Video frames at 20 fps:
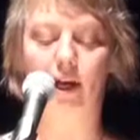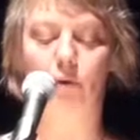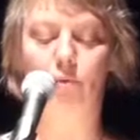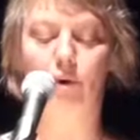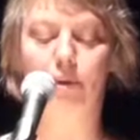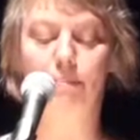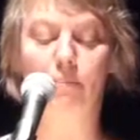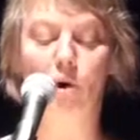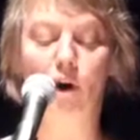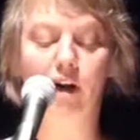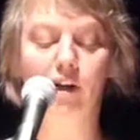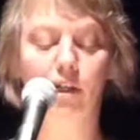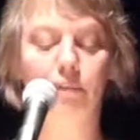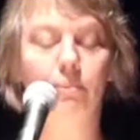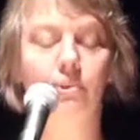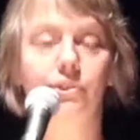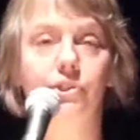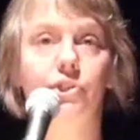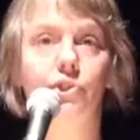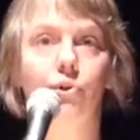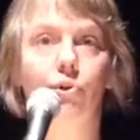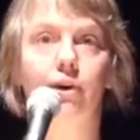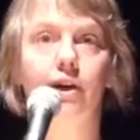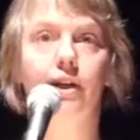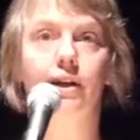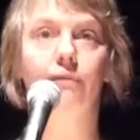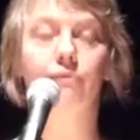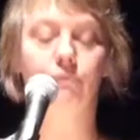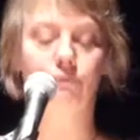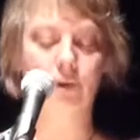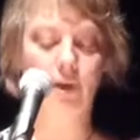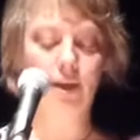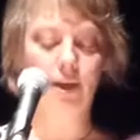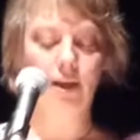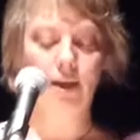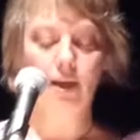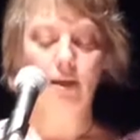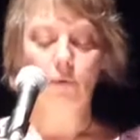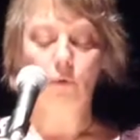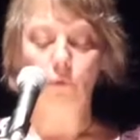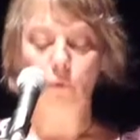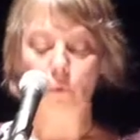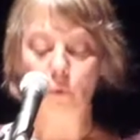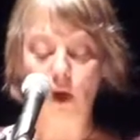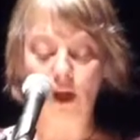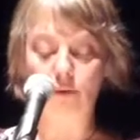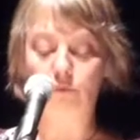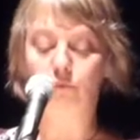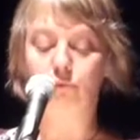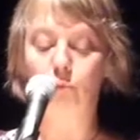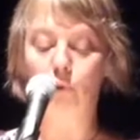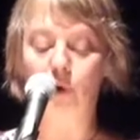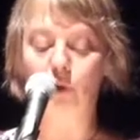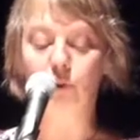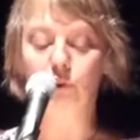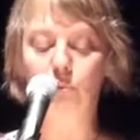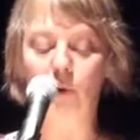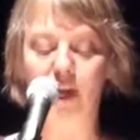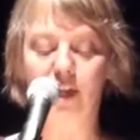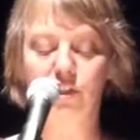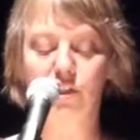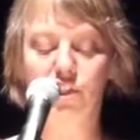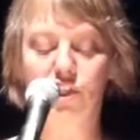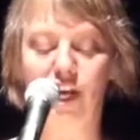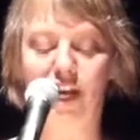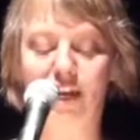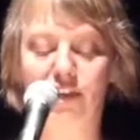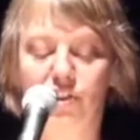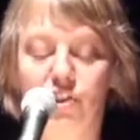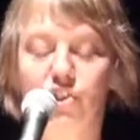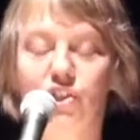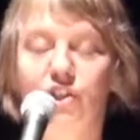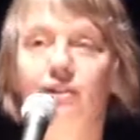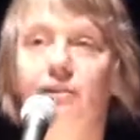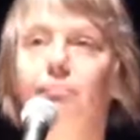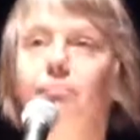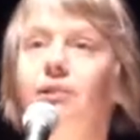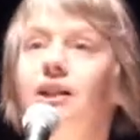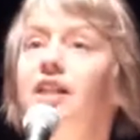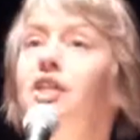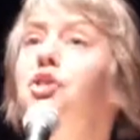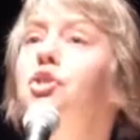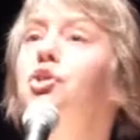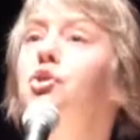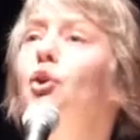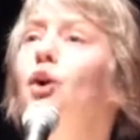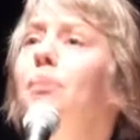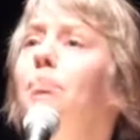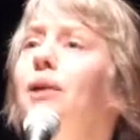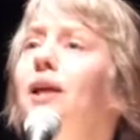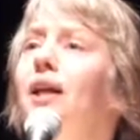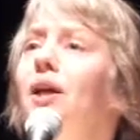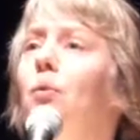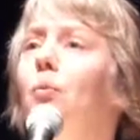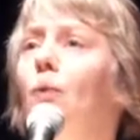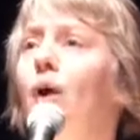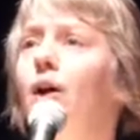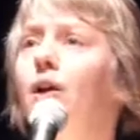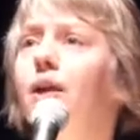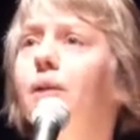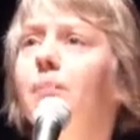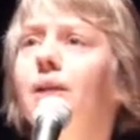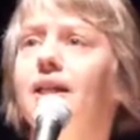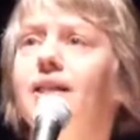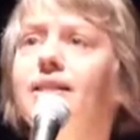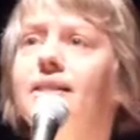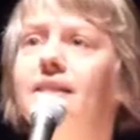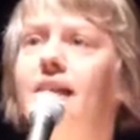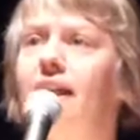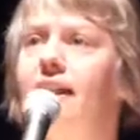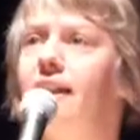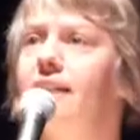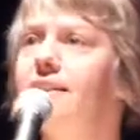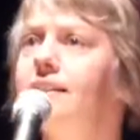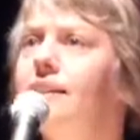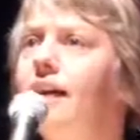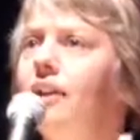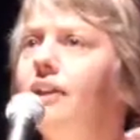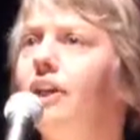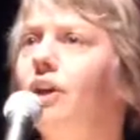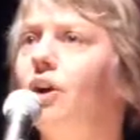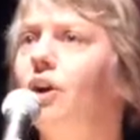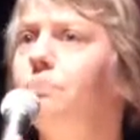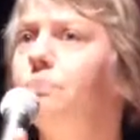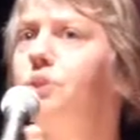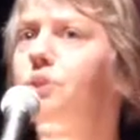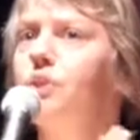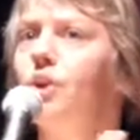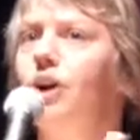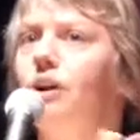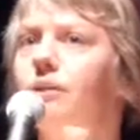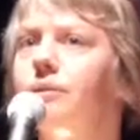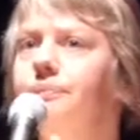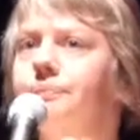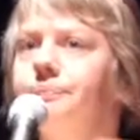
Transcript: a remarkable story of worldwide change. Please join me in welcoming Sally Armstrong.